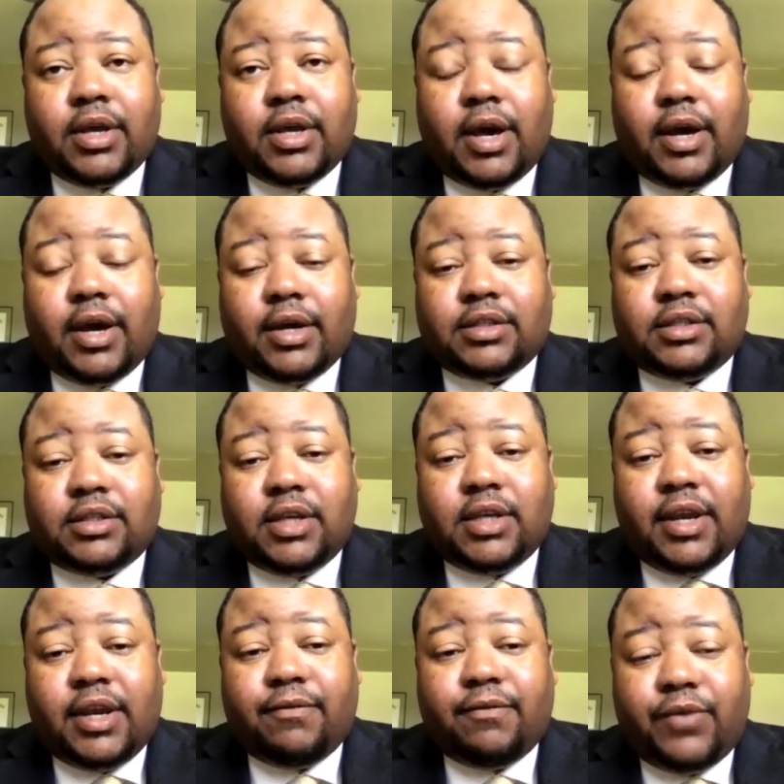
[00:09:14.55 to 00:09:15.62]

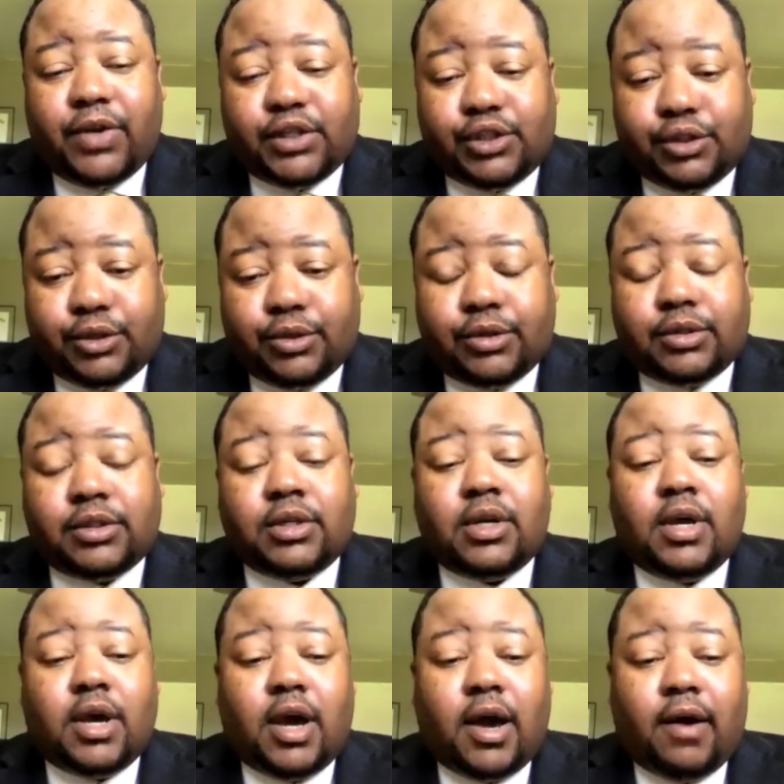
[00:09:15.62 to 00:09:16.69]
city officials,
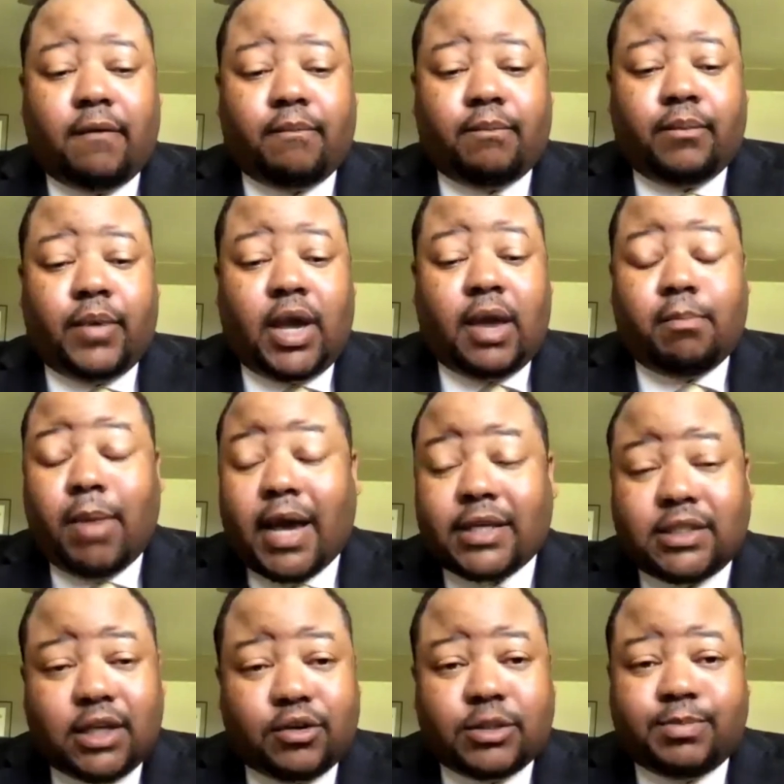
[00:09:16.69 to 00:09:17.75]
and
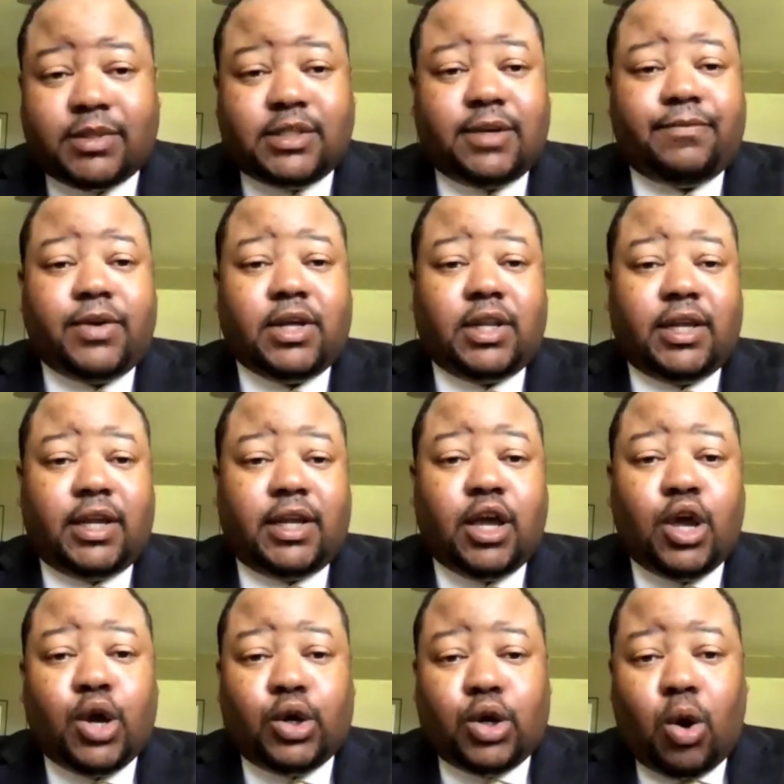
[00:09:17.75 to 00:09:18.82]
myself specifically,
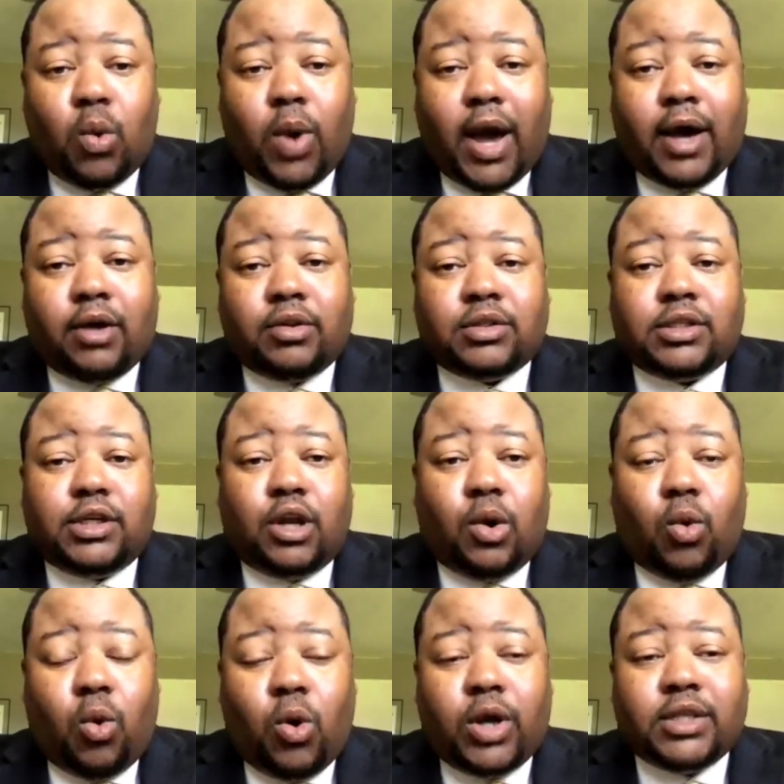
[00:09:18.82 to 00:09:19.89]
go out,
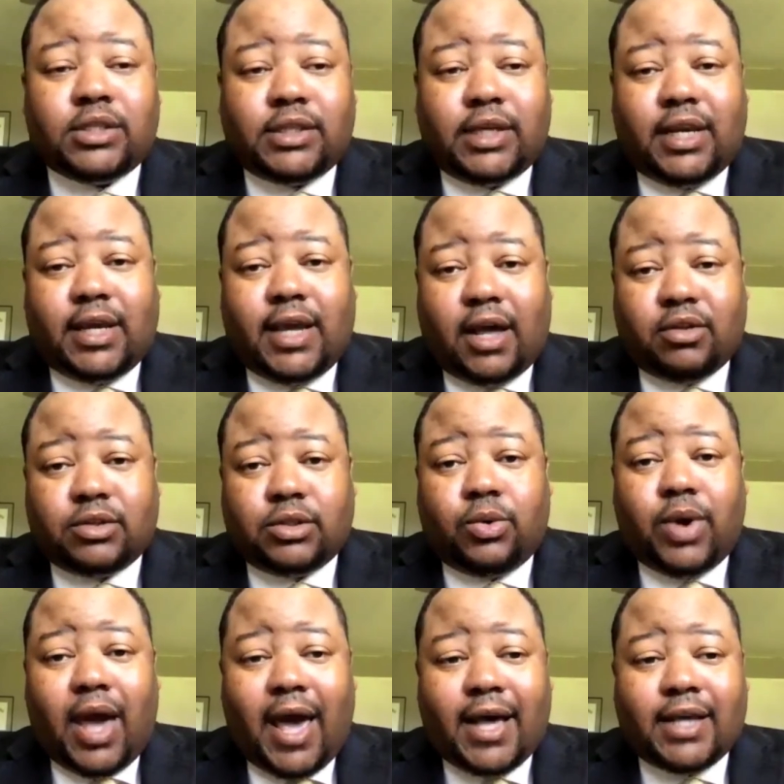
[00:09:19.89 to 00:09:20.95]
on city council
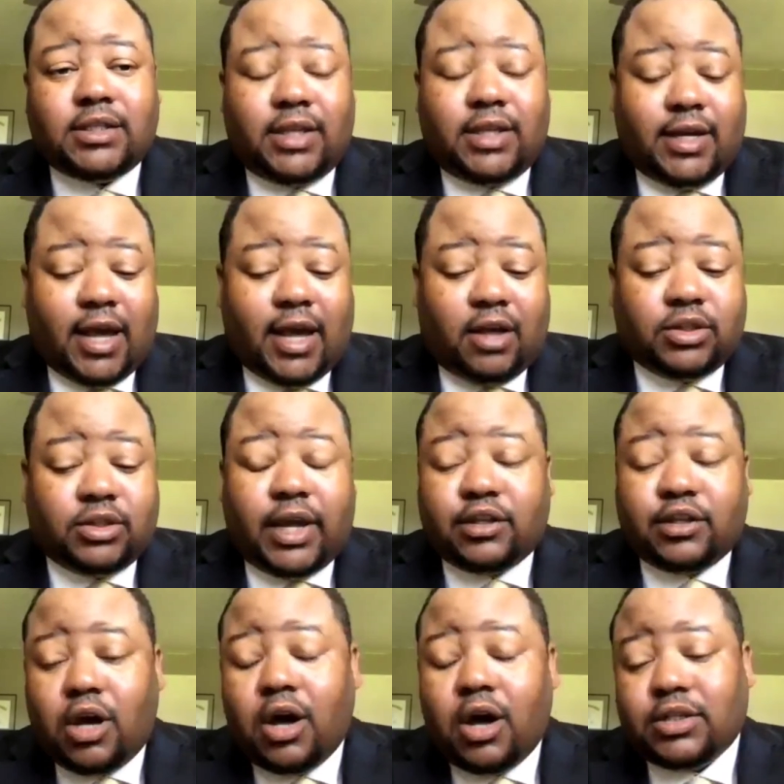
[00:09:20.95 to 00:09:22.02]
or as city council and
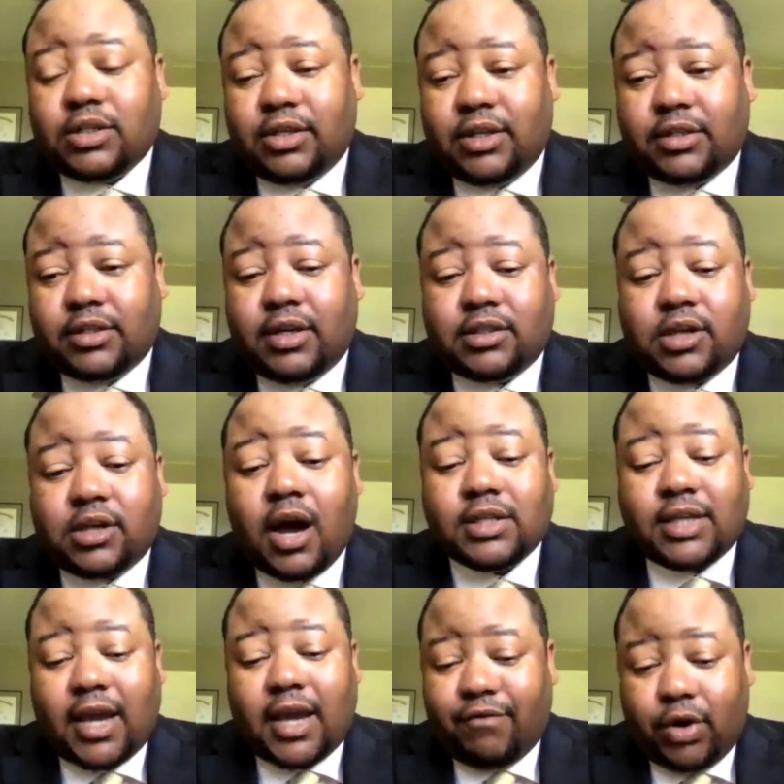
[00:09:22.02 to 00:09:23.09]
talk
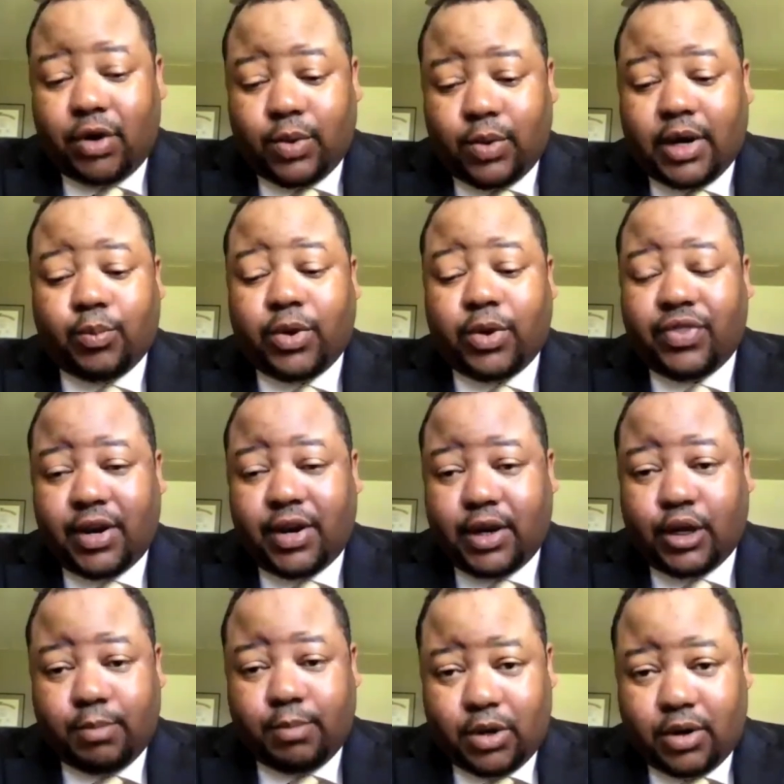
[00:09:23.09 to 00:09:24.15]
to everyone within the
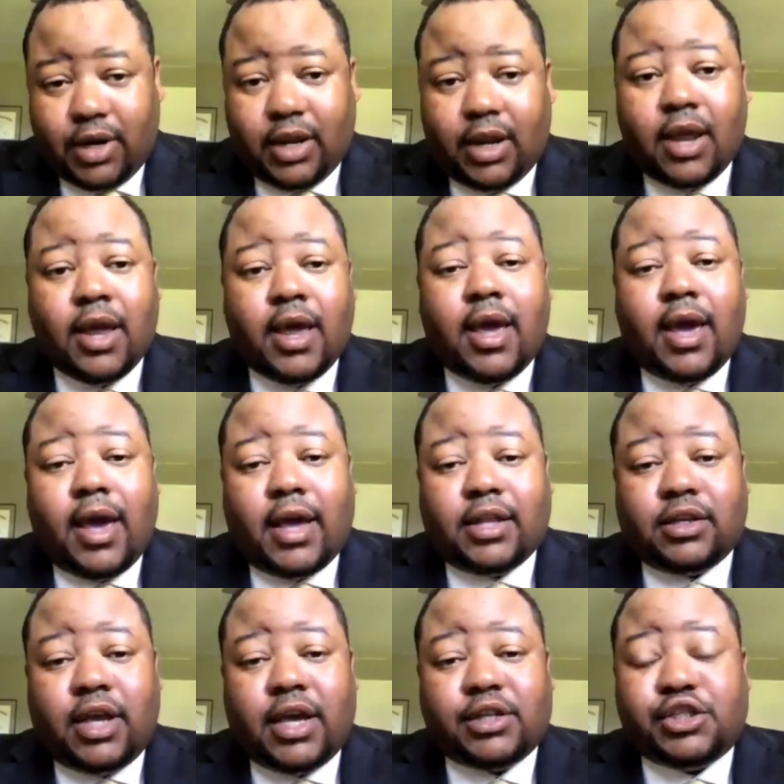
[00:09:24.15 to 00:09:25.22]
community
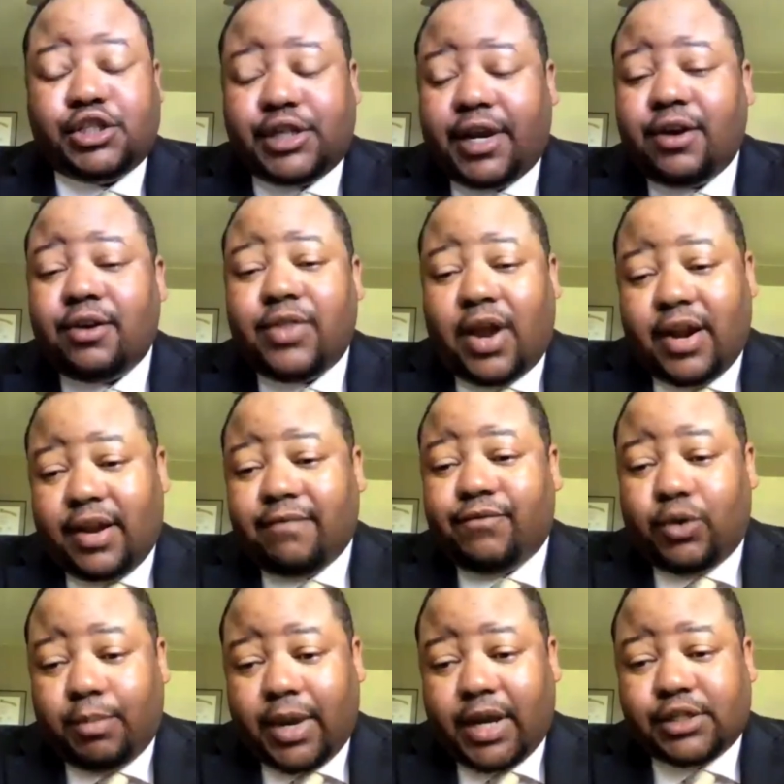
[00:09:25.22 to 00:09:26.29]
and share that
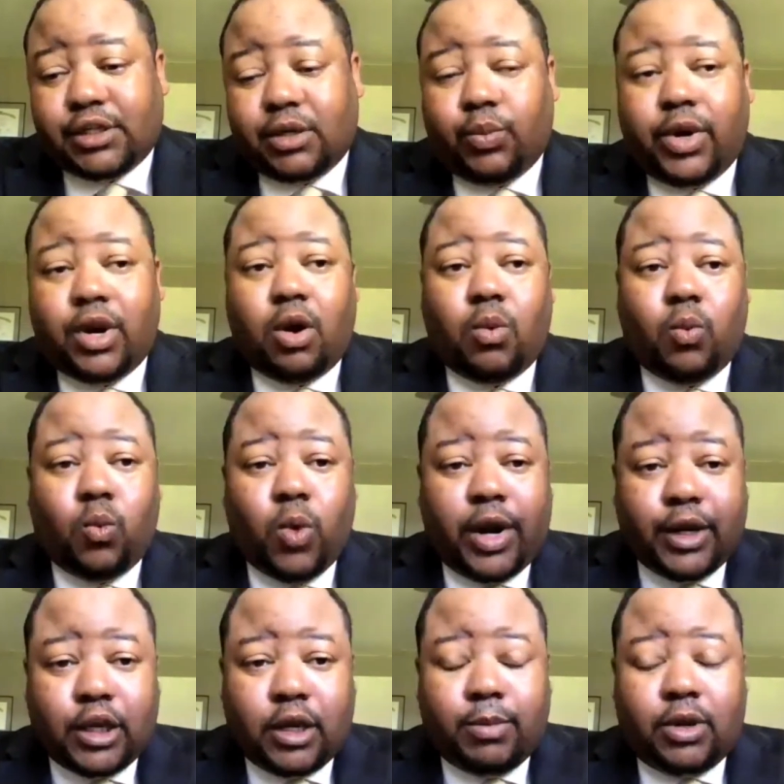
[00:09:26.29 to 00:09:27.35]
information. We are one
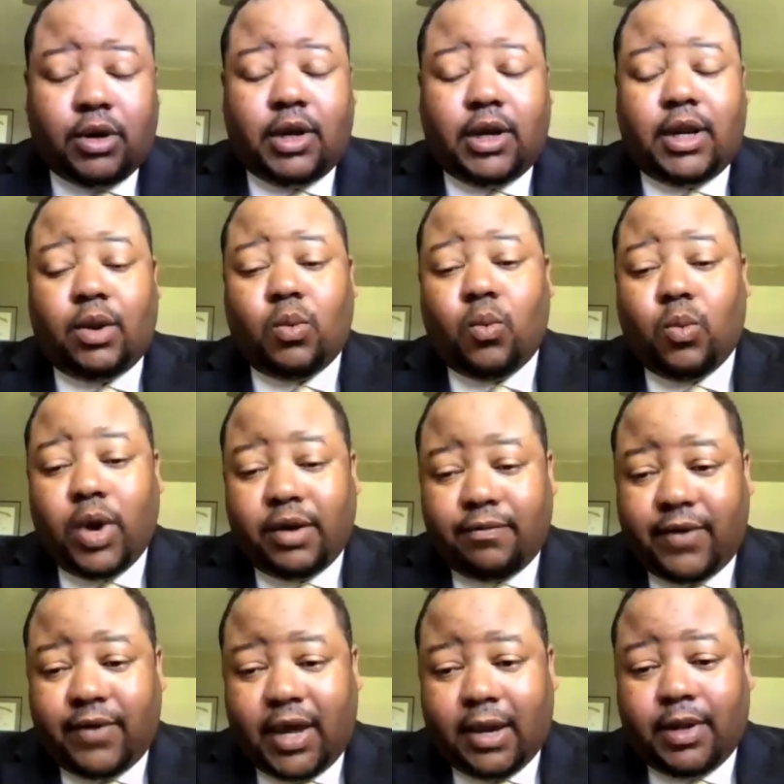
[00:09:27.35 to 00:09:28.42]
community, one
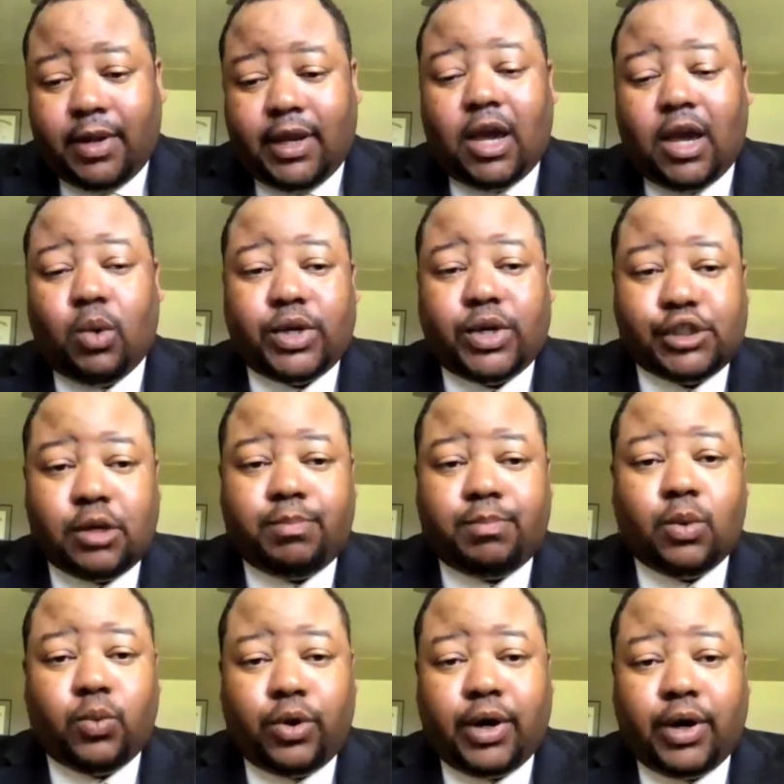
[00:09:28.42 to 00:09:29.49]
family, and we should be
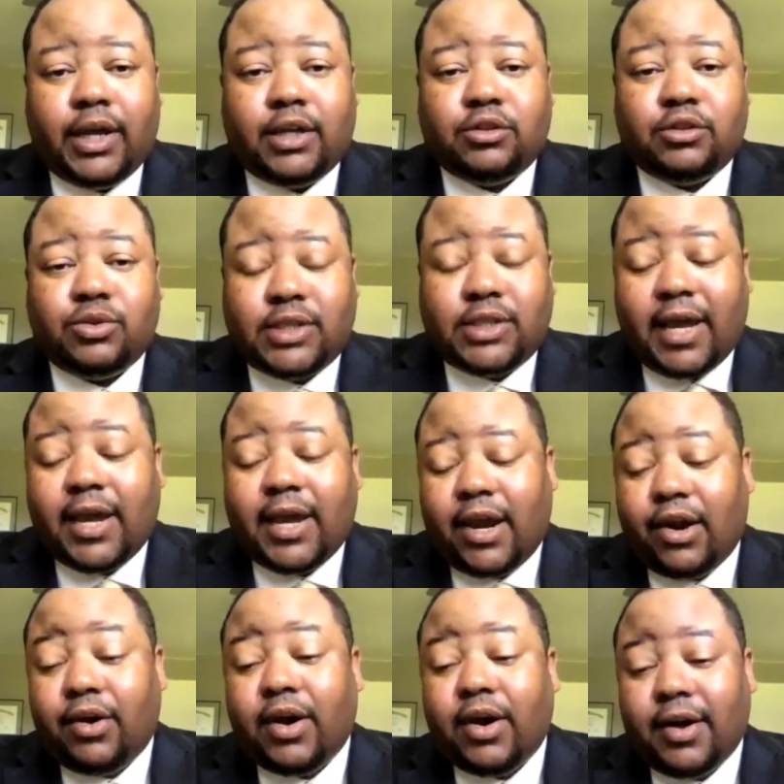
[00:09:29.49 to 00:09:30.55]
working to take
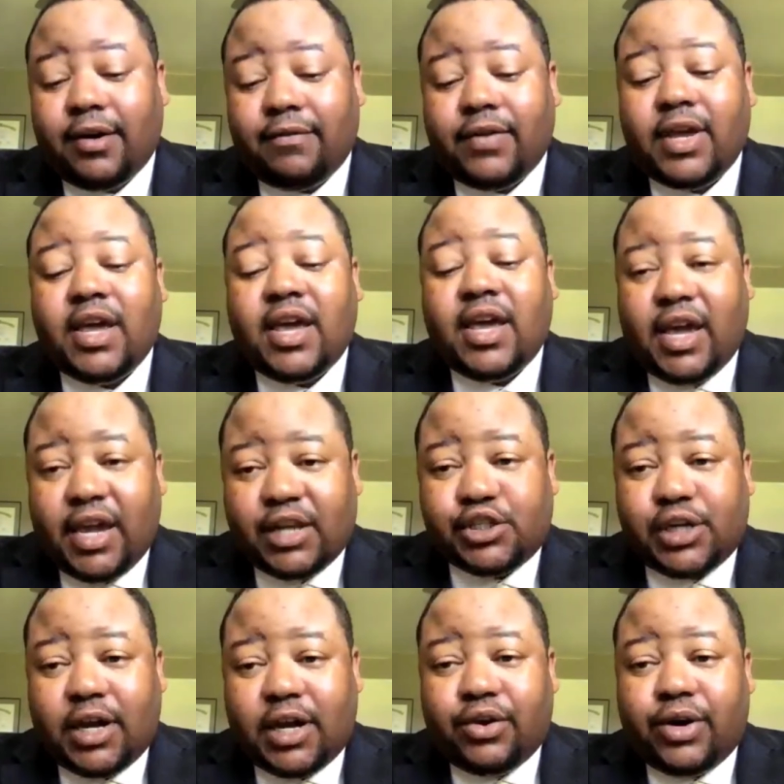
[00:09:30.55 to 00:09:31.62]
care of each
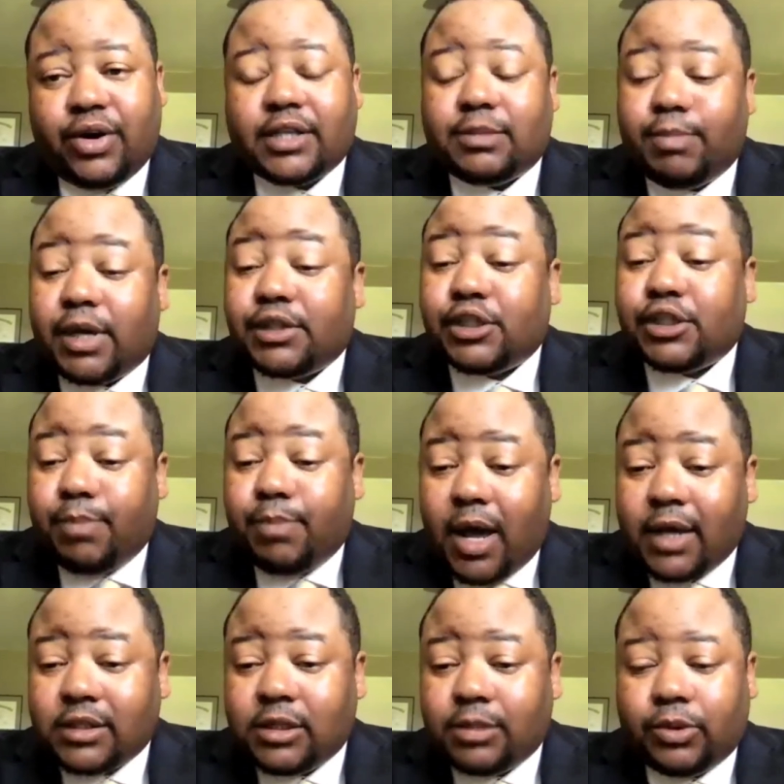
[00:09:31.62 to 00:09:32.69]
other as much as
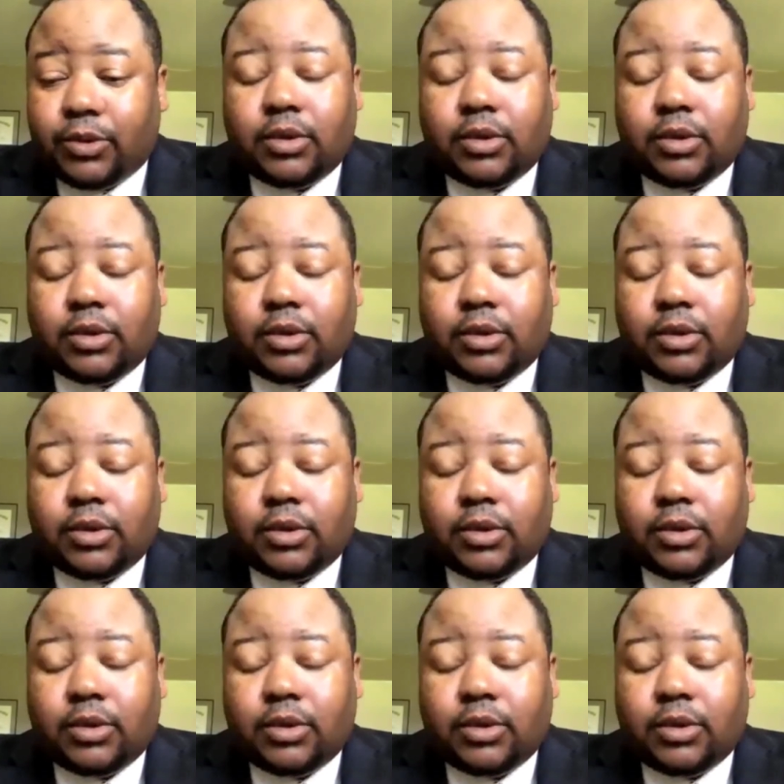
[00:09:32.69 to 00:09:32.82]
possible.